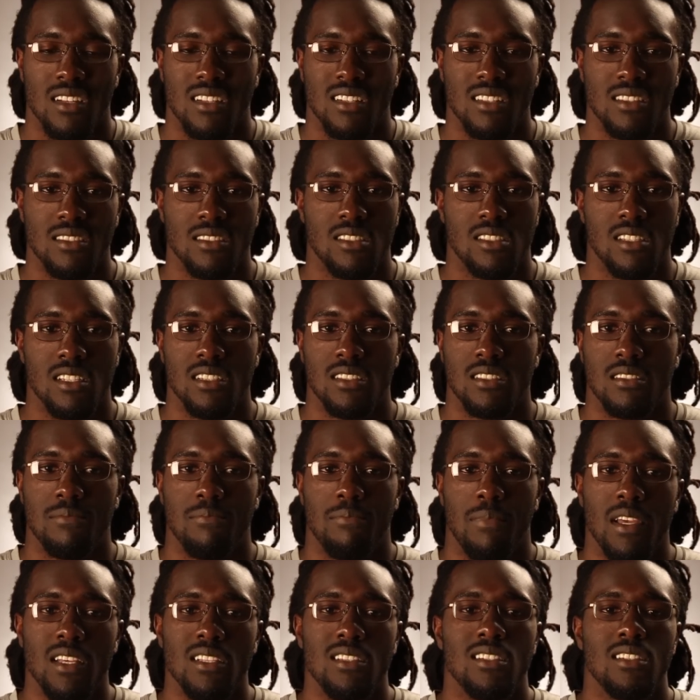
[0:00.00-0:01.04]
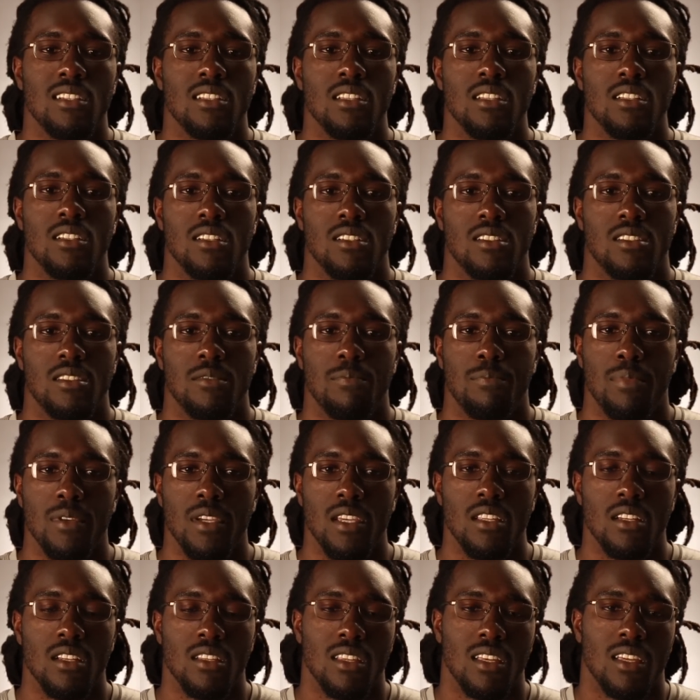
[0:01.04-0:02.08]
It's just basically the
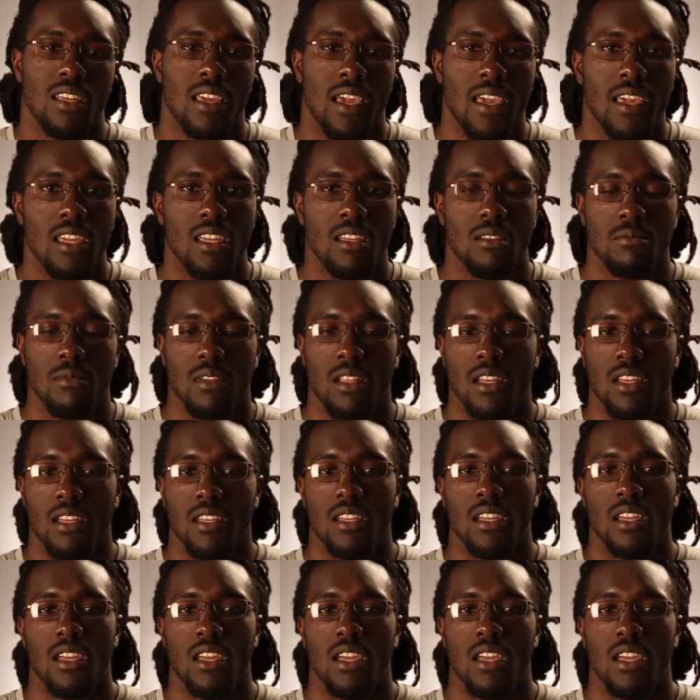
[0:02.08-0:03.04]
speed of the game, like.